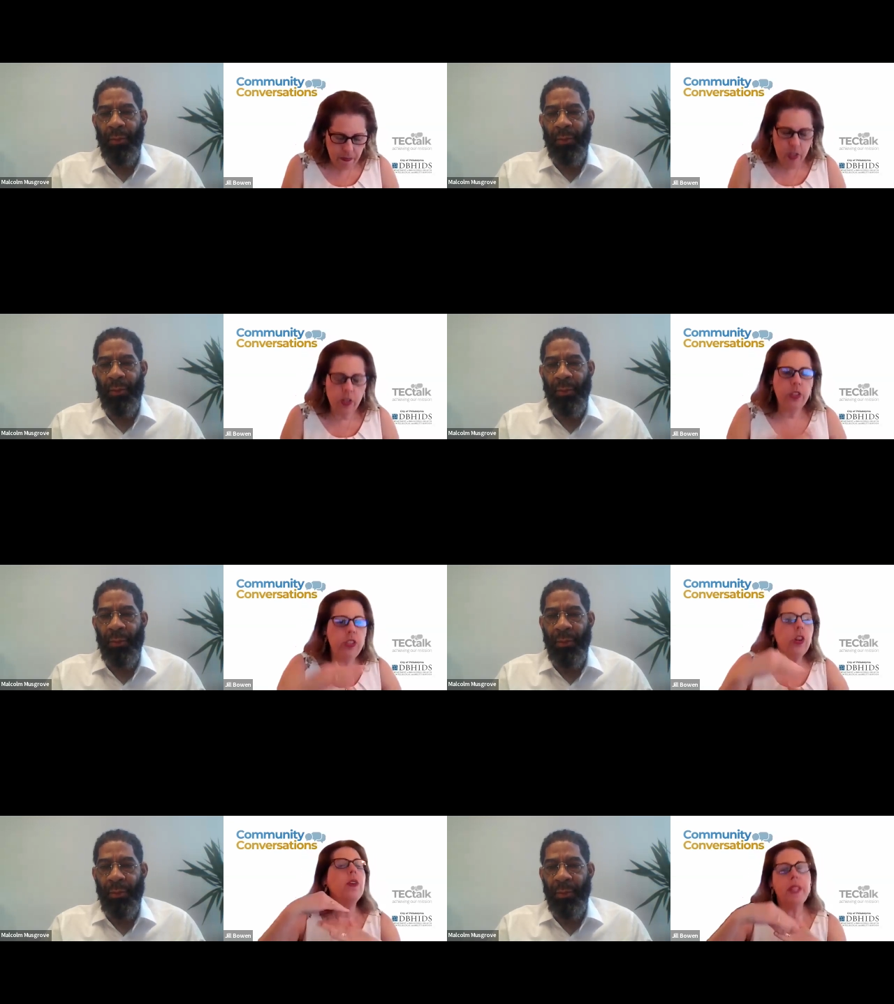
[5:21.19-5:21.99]
Speaker 1: you know, you
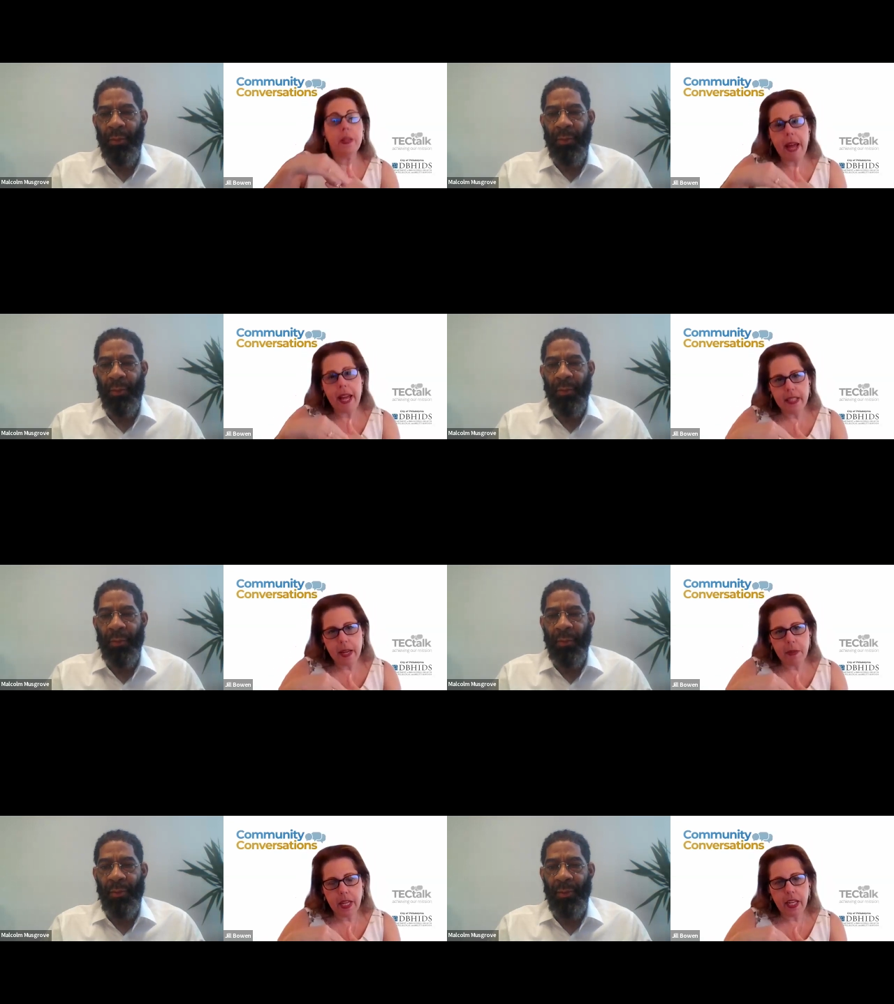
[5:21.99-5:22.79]
started with the
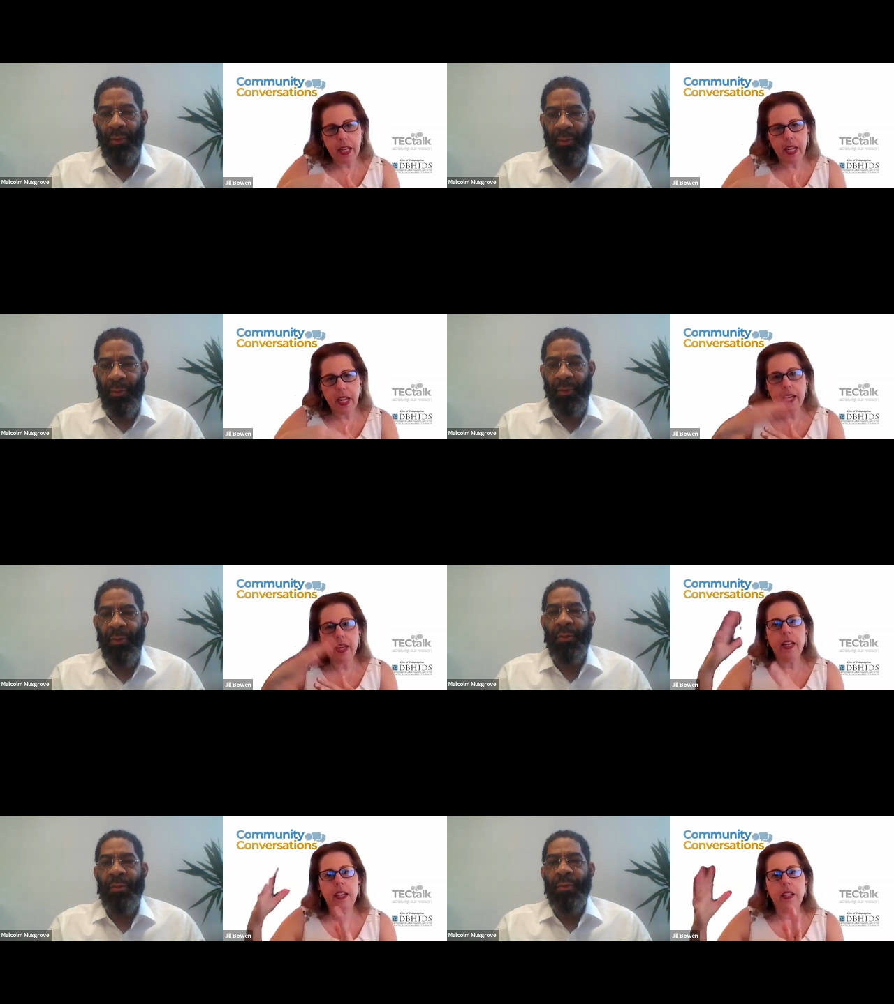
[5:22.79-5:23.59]
pandemic
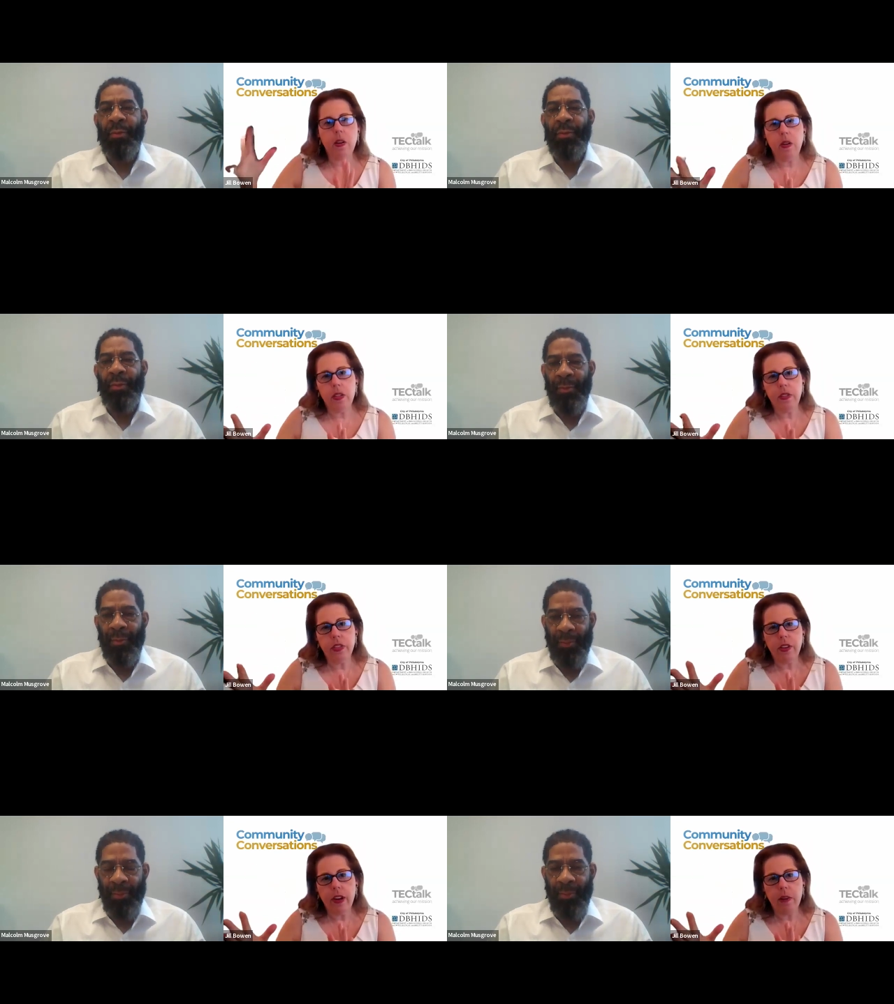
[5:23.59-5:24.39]
and all of
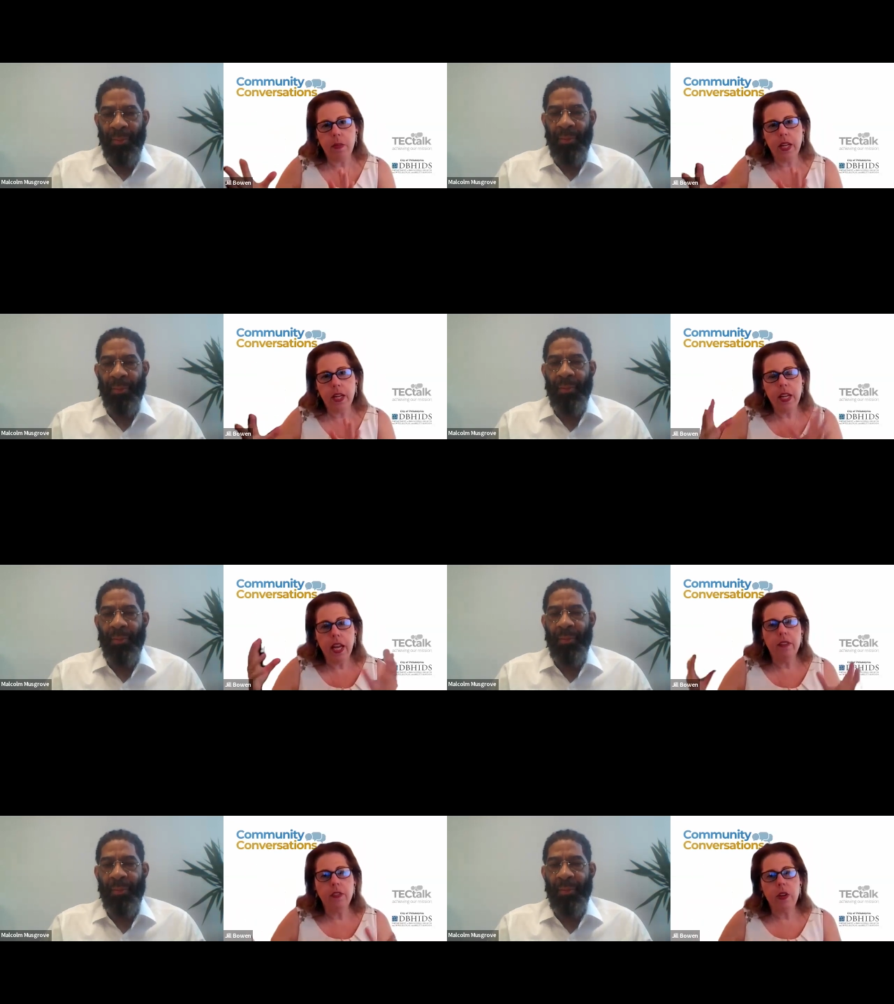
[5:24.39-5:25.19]
the trauma,
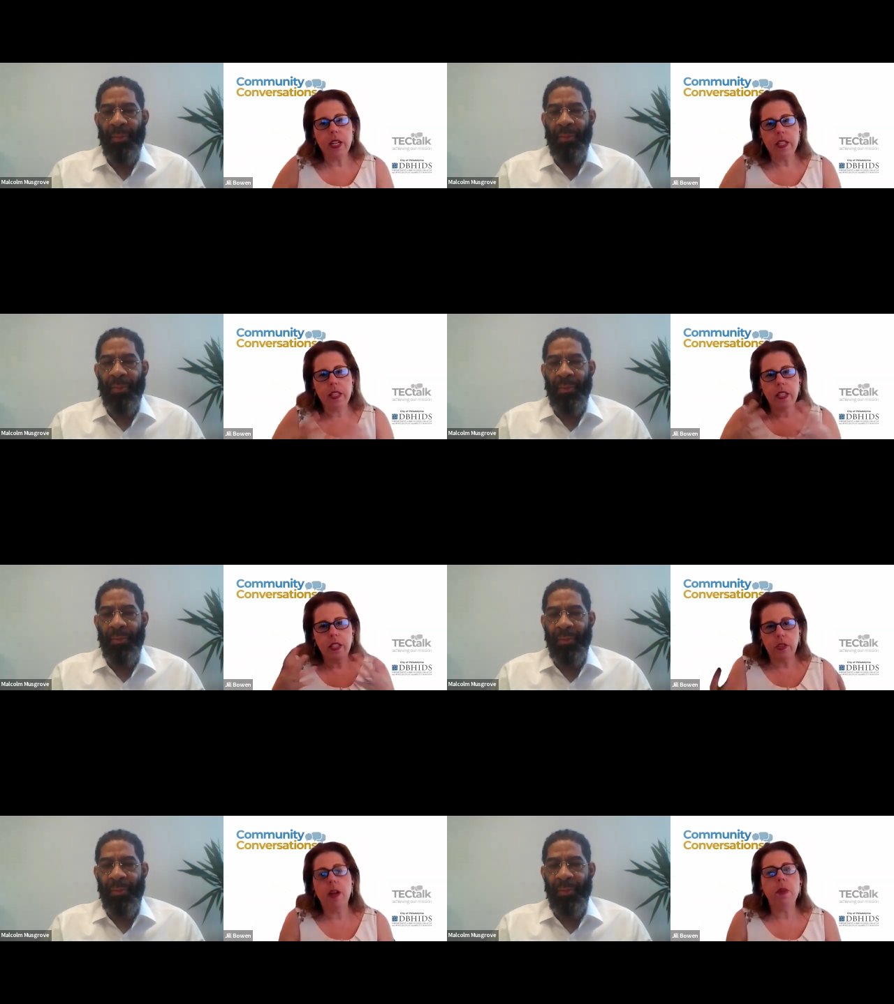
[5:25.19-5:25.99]
and of course
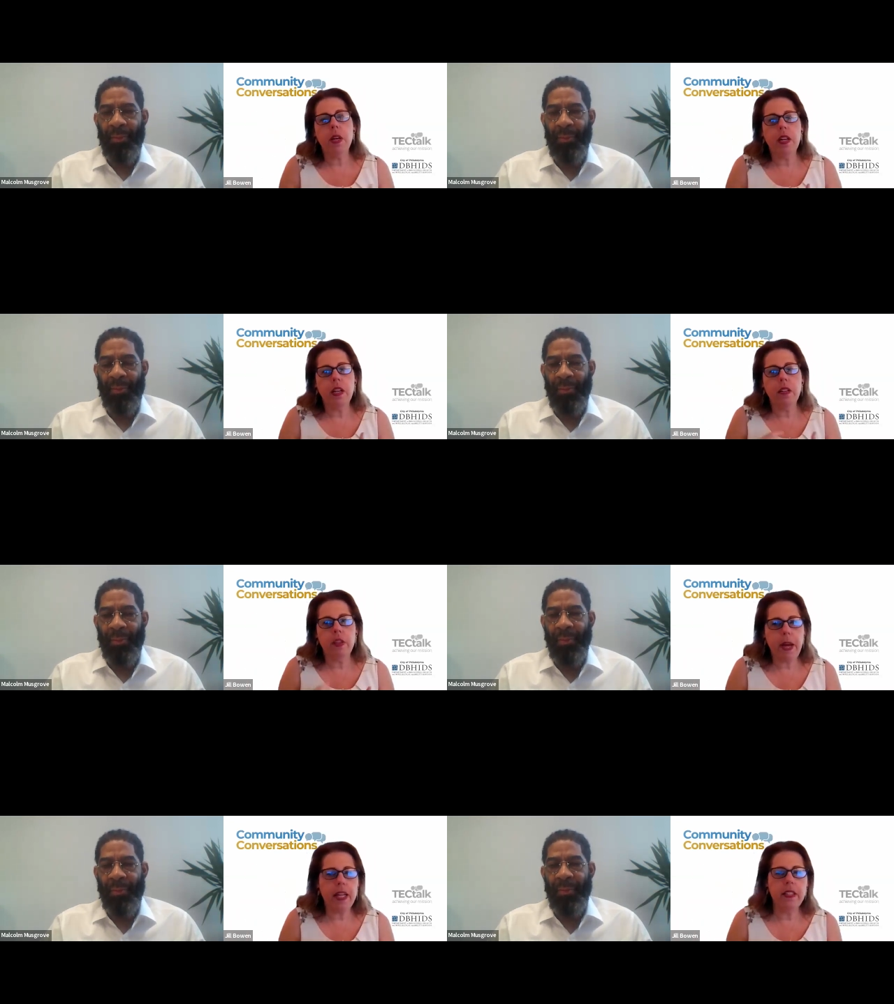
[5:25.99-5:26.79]
the trauma of
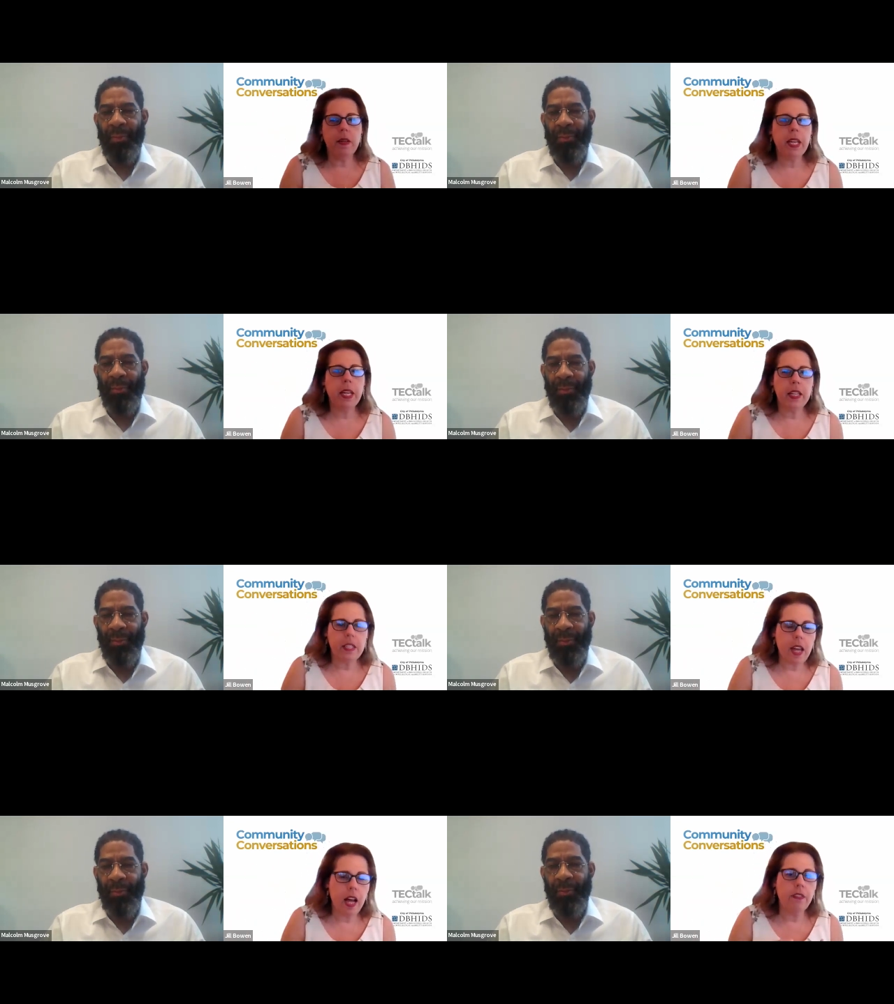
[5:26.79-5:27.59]
the pandemic
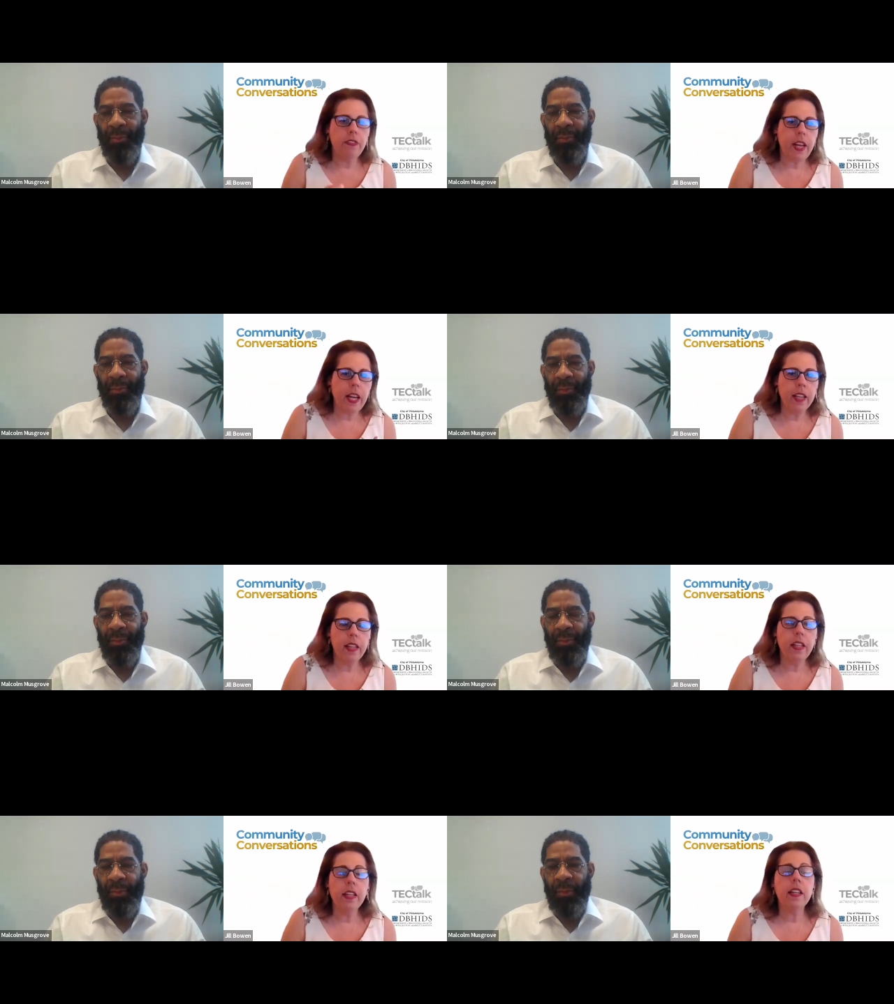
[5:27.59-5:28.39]
itself
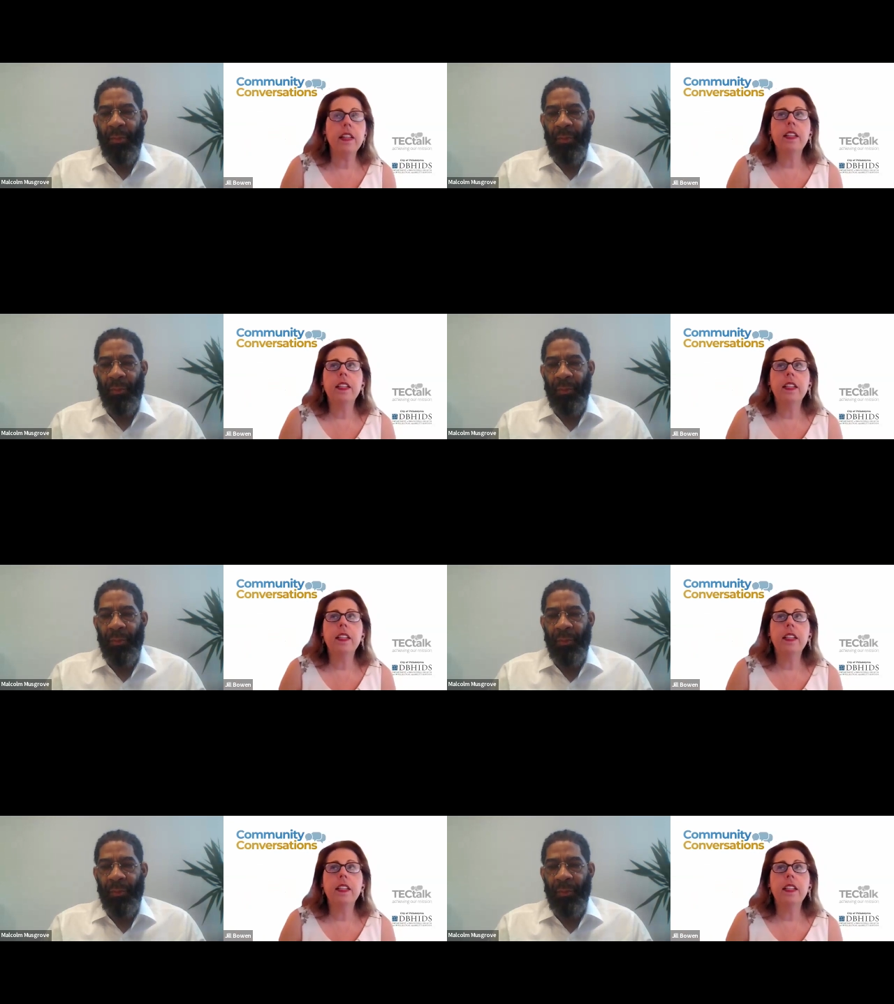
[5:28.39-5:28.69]
and the